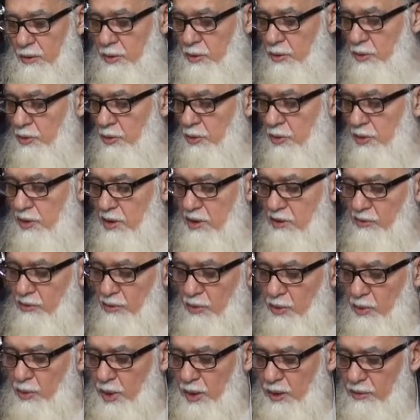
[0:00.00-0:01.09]
You do this
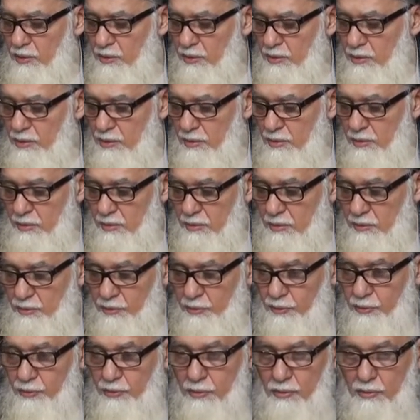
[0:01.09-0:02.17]
for what?
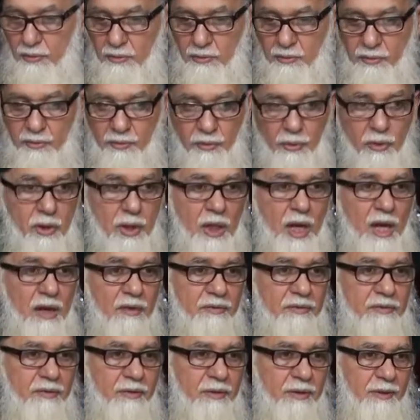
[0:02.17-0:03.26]
For
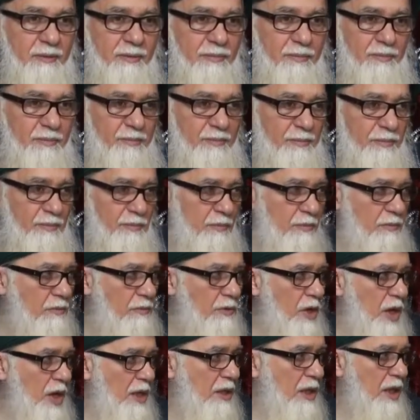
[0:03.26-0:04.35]
love.
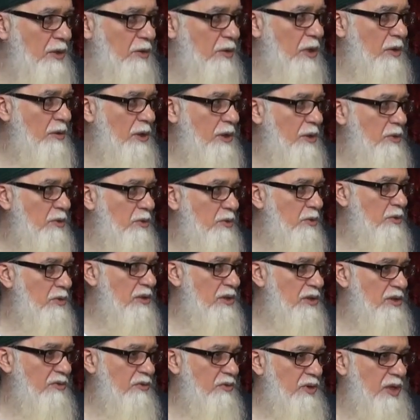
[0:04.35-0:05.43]
You are not going to do
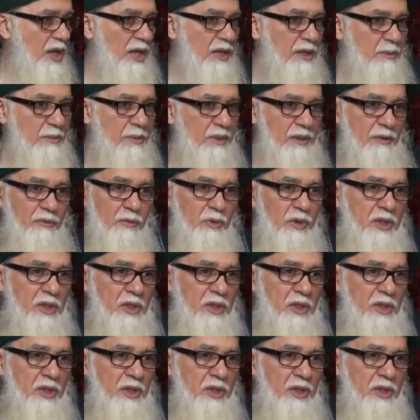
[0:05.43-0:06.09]
this for anybody.